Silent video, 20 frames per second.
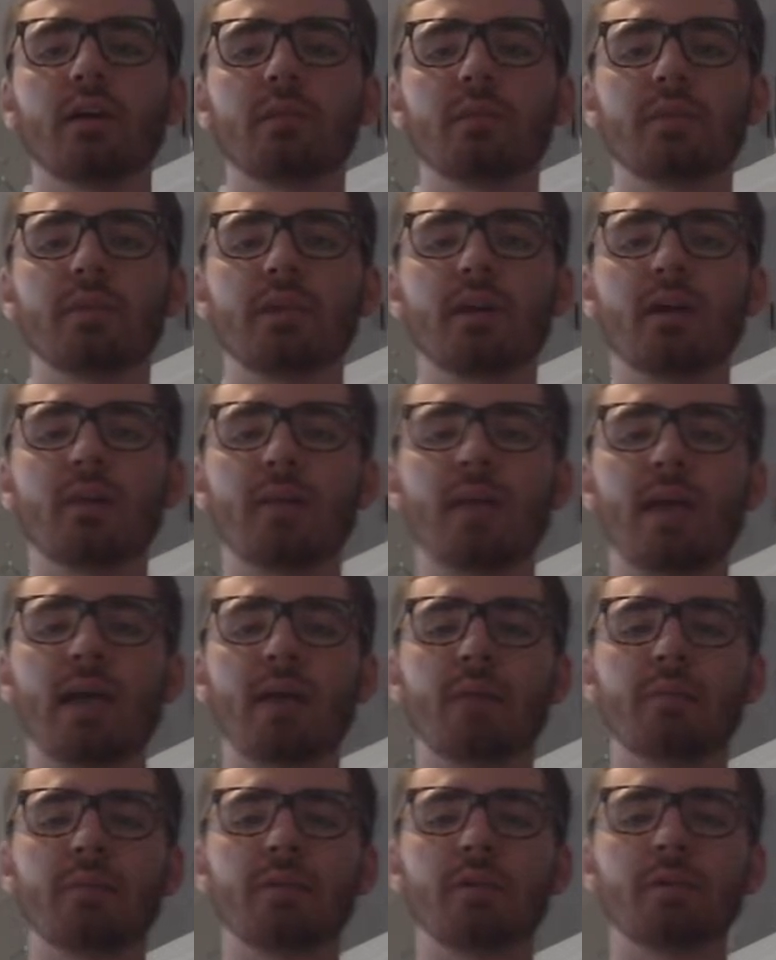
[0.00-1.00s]
become
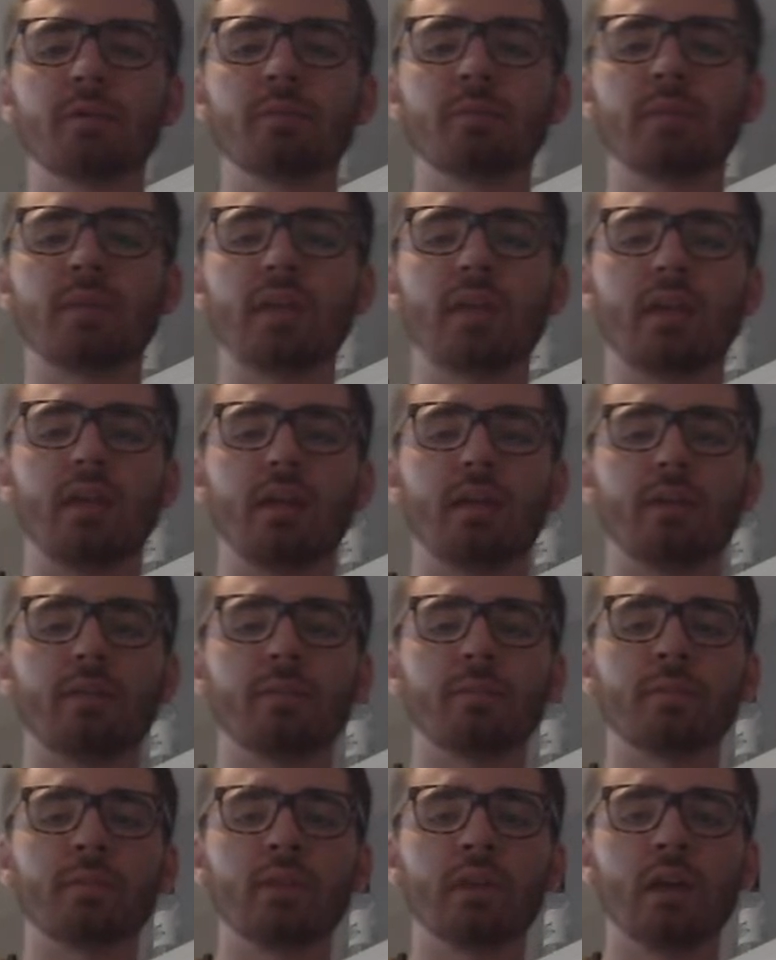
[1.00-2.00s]
happier
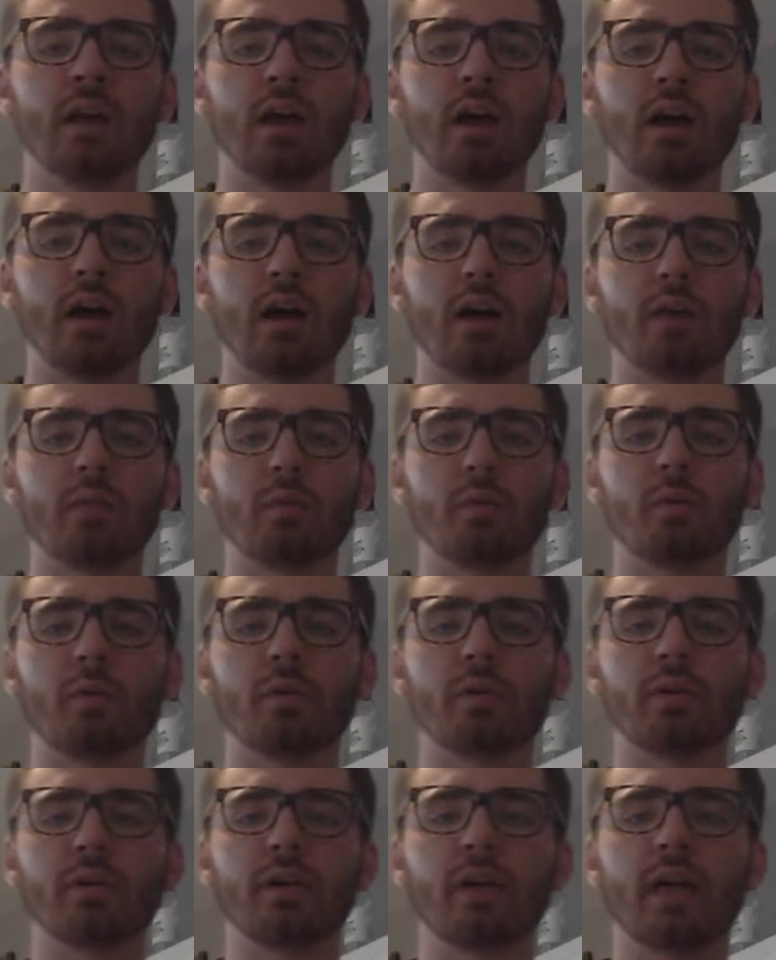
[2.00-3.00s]
and
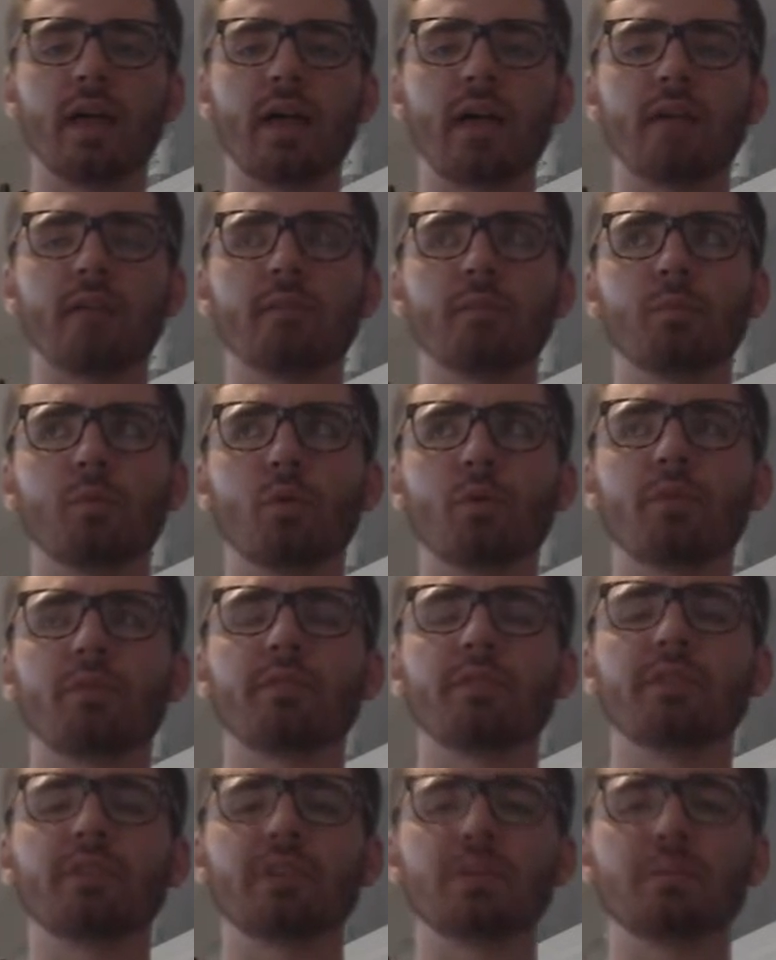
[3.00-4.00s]
had a more
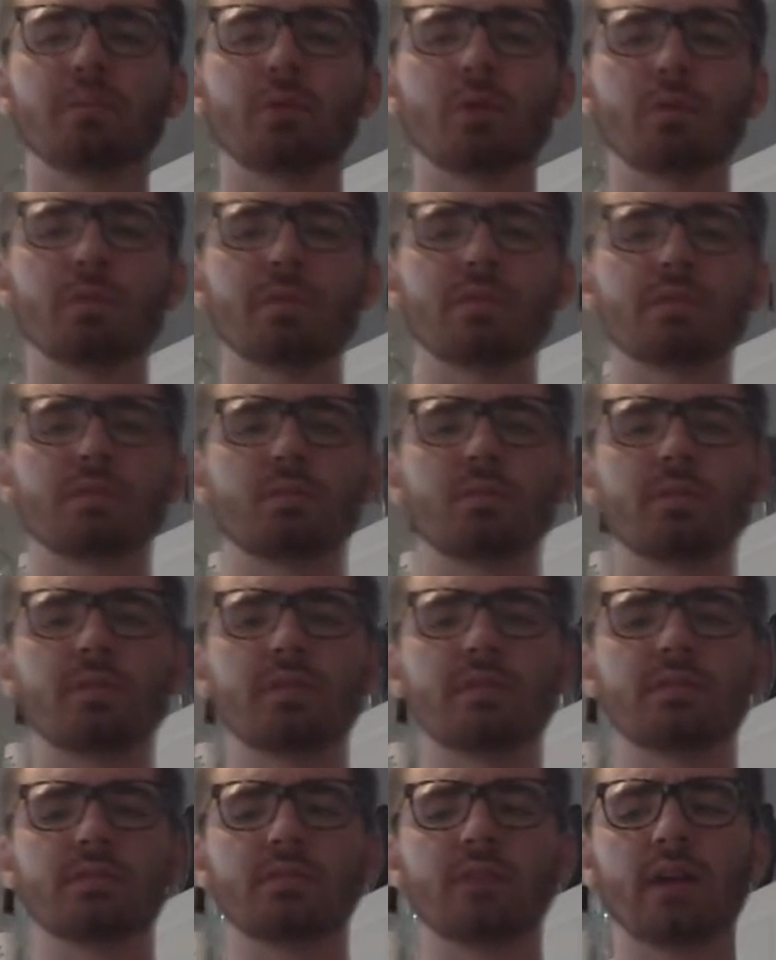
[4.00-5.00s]
fulfilling purpose with
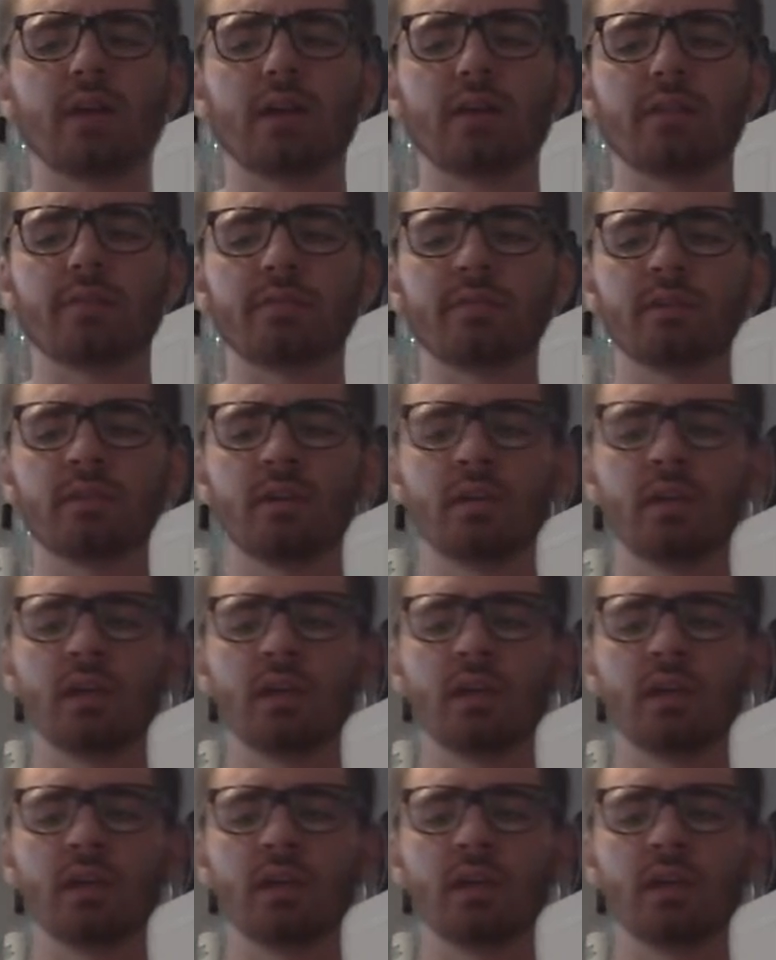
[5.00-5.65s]
his life.